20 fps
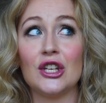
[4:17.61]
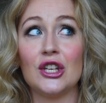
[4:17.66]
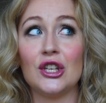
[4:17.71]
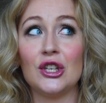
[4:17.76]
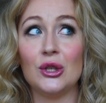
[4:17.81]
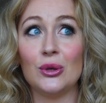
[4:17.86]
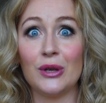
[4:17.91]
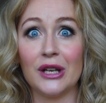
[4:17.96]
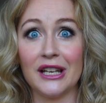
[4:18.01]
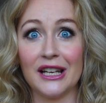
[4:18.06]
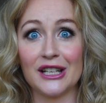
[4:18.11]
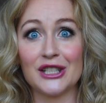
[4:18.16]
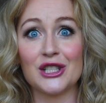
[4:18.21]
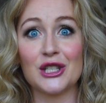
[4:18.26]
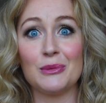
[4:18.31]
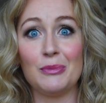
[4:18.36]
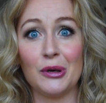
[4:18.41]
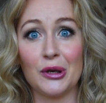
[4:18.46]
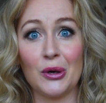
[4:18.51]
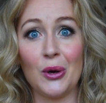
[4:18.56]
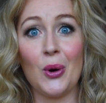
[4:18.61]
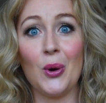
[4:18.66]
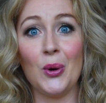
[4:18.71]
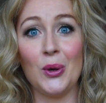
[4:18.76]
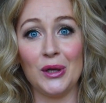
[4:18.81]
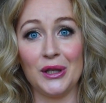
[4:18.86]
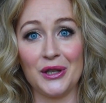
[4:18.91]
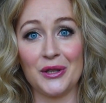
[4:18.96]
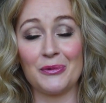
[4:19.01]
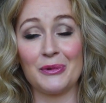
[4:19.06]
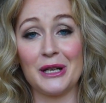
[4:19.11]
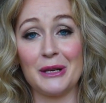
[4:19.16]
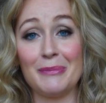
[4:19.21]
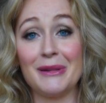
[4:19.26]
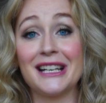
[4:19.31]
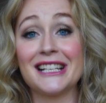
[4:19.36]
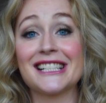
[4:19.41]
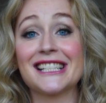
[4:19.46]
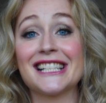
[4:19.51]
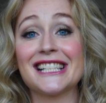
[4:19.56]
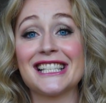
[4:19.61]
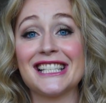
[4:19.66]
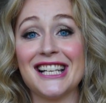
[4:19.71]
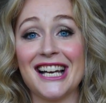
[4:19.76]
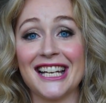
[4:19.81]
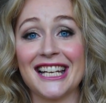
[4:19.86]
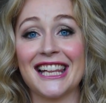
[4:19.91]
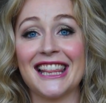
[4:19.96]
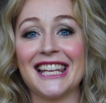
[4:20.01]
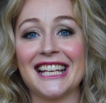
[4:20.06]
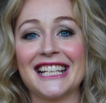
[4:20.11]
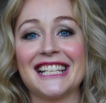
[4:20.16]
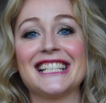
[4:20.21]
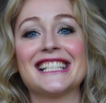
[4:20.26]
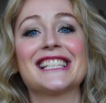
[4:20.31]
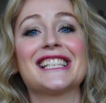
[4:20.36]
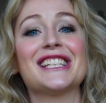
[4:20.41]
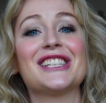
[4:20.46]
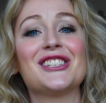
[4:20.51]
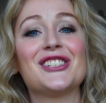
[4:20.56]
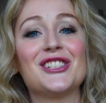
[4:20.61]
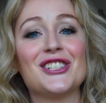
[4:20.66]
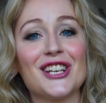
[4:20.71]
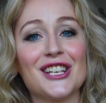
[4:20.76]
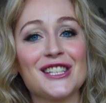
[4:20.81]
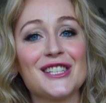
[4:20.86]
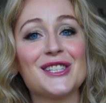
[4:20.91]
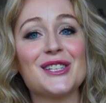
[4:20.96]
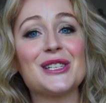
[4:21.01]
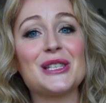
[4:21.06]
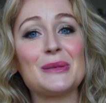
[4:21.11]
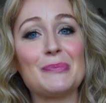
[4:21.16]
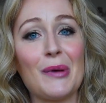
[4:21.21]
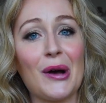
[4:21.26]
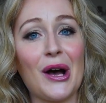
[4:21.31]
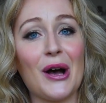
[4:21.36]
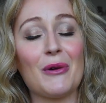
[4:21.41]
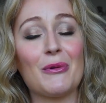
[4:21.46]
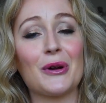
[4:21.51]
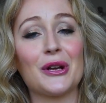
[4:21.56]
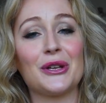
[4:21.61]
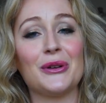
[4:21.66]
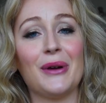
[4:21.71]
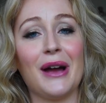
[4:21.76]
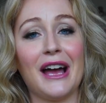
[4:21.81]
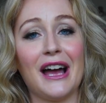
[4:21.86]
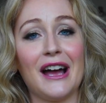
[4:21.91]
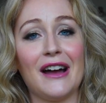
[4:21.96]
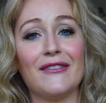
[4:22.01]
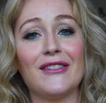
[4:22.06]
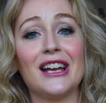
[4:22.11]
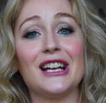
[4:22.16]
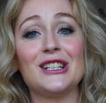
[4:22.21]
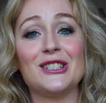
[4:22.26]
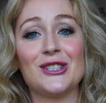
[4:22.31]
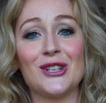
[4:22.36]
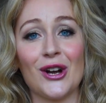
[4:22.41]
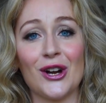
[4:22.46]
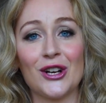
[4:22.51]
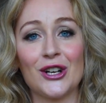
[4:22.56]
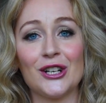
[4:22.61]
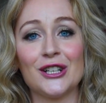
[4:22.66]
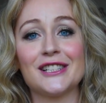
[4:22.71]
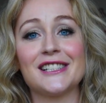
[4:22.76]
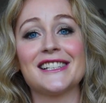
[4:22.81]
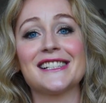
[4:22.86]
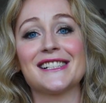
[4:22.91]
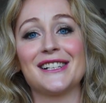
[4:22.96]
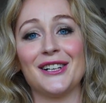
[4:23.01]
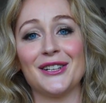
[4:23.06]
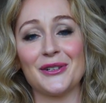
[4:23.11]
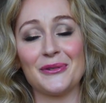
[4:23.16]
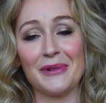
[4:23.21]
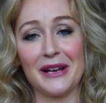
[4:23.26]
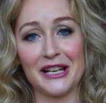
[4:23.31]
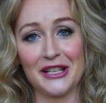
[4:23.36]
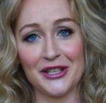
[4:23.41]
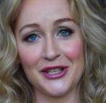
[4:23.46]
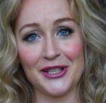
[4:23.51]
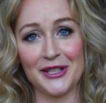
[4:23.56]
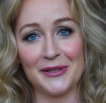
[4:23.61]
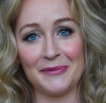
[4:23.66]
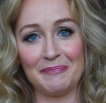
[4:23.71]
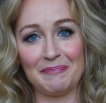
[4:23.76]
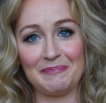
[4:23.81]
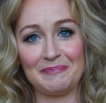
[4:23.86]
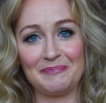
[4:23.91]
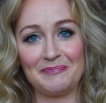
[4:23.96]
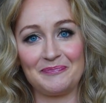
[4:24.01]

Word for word: you can actually put a hole in the reed because it's not a thickness, it's just a spot where you have a darker discoloration.